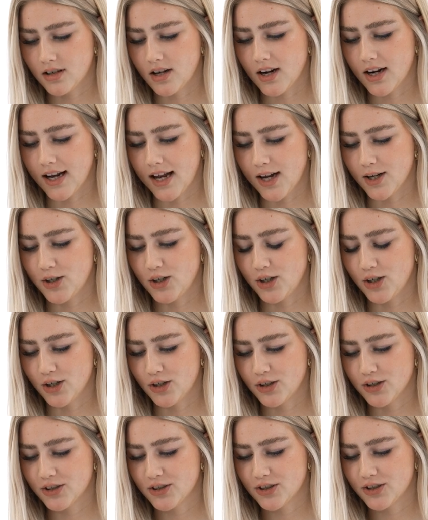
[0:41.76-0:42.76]
Okay,
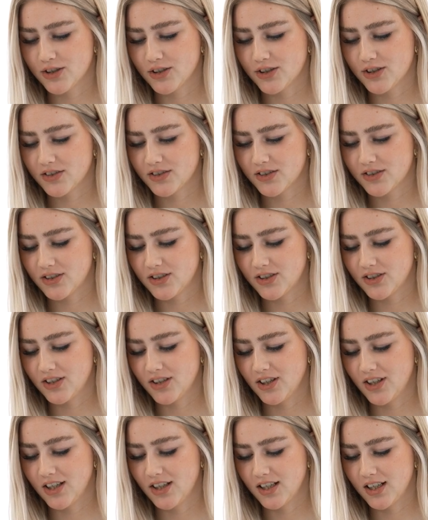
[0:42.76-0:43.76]
cute.
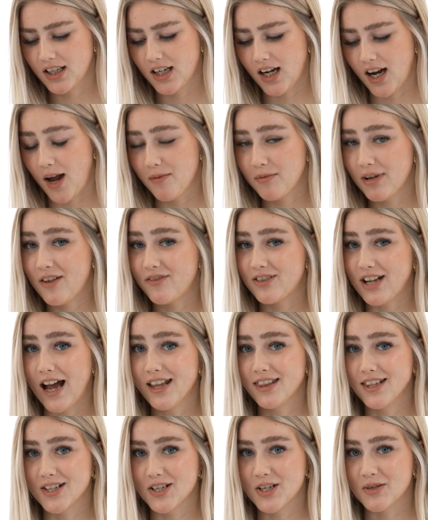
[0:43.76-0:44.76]
I'm gonna have to
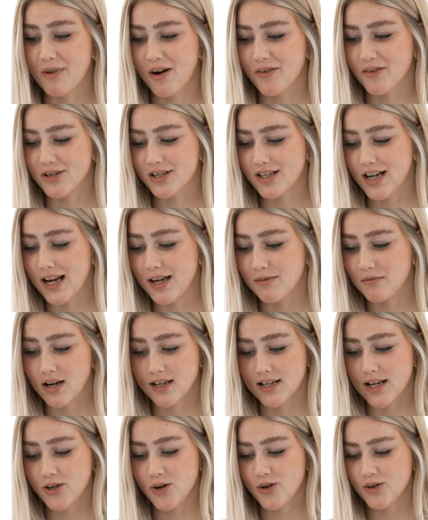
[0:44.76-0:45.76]
add this to my routine
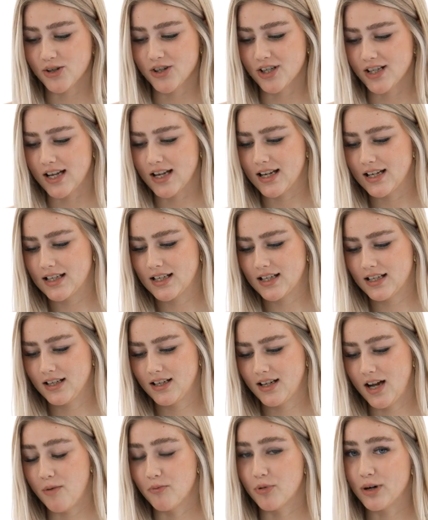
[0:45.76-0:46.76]
because I don't do this.
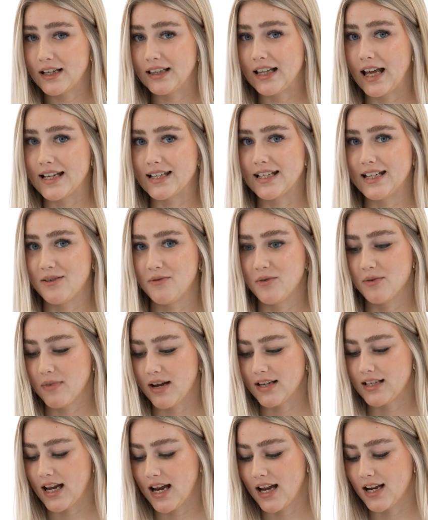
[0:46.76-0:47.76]
I'm pretty lazy with
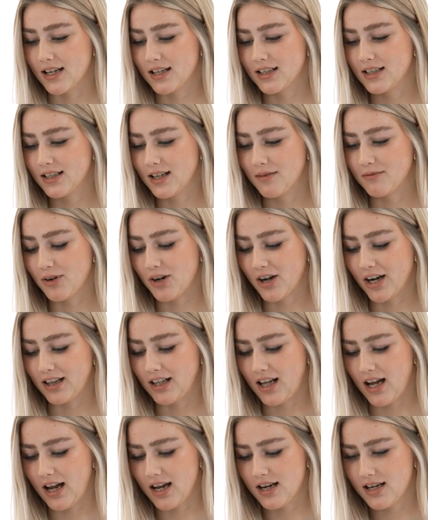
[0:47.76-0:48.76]
my tan. I'm not gonna
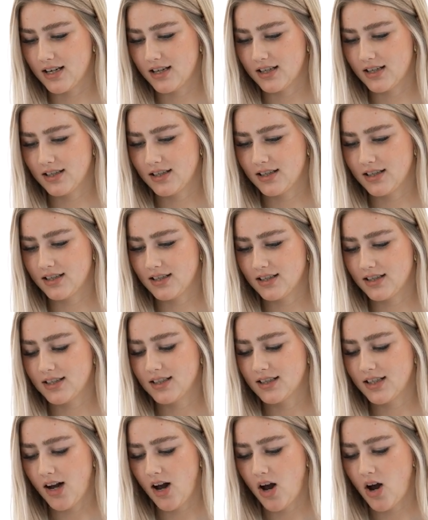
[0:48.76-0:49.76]

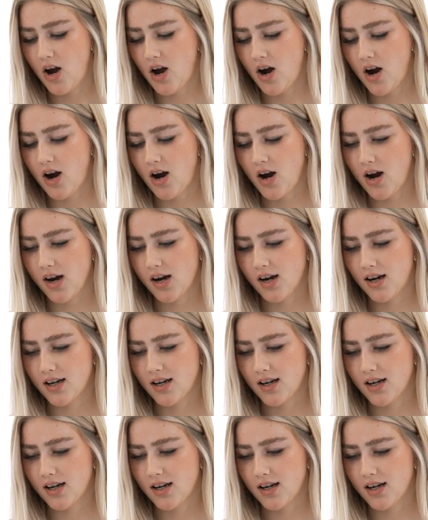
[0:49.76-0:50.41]
lie.